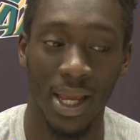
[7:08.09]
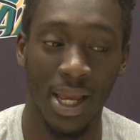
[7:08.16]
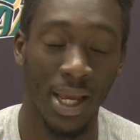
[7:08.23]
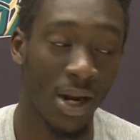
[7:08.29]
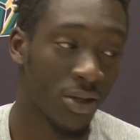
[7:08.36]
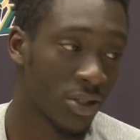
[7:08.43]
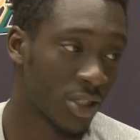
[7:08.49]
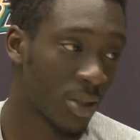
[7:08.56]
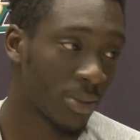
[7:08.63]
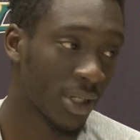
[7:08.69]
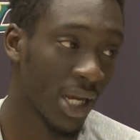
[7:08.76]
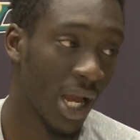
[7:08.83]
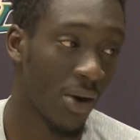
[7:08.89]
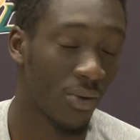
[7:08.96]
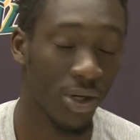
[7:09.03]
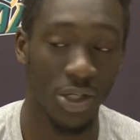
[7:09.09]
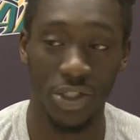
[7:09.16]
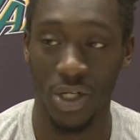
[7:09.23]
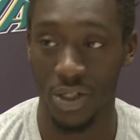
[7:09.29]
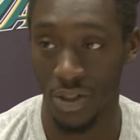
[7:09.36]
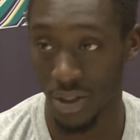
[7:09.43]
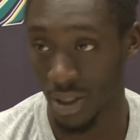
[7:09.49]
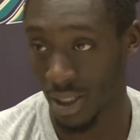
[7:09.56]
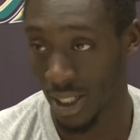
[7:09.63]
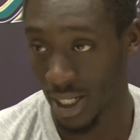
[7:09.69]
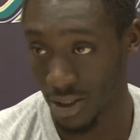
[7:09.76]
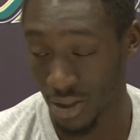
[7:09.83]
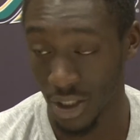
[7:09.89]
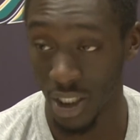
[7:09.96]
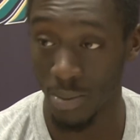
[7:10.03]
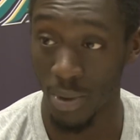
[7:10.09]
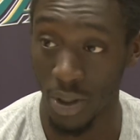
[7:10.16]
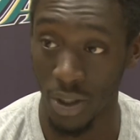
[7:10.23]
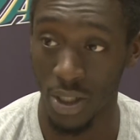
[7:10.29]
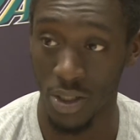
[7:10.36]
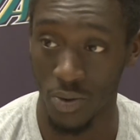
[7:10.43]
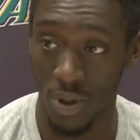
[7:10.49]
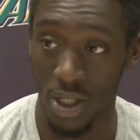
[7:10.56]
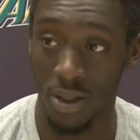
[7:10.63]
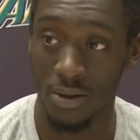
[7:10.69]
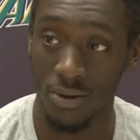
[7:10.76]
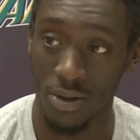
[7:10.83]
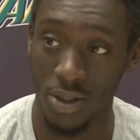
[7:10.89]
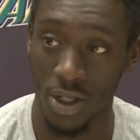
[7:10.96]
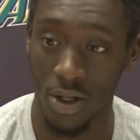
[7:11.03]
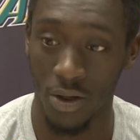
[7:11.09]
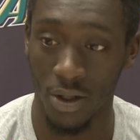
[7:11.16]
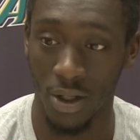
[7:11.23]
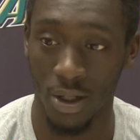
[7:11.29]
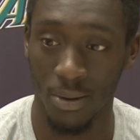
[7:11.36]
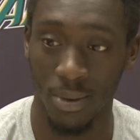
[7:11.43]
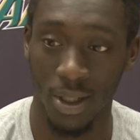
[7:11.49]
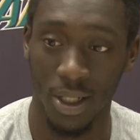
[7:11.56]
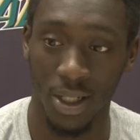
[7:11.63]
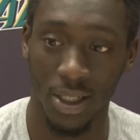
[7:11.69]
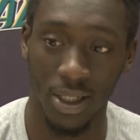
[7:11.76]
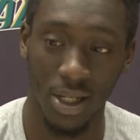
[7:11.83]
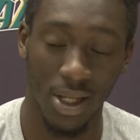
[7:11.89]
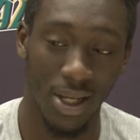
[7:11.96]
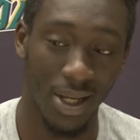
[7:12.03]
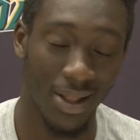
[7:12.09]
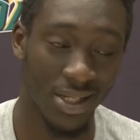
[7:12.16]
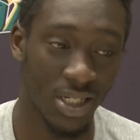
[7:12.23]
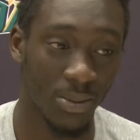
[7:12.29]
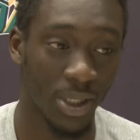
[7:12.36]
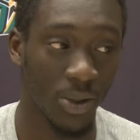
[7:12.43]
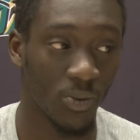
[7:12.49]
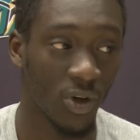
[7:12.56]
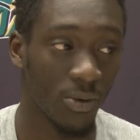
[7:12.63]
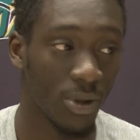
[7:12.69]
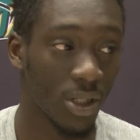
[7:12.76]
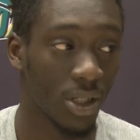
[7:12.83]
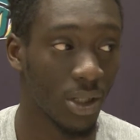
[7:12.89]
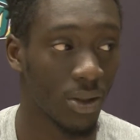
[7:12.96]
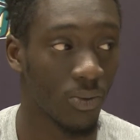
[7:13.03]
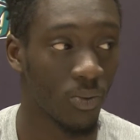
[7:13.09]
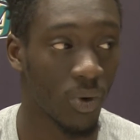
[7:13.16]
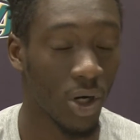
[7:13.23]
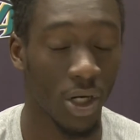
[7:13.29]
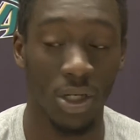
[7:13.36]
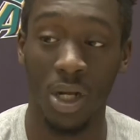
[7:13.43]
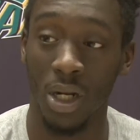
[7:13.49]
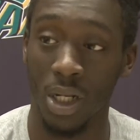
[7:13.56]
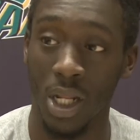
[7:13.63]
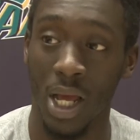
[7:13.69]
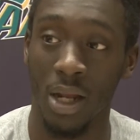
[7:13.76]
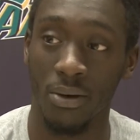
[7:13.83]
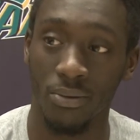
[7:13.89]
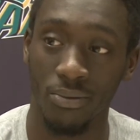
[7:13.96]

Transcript: and also something I want to share to the, like to the community as well. So you know, that's something we've been working on a lot.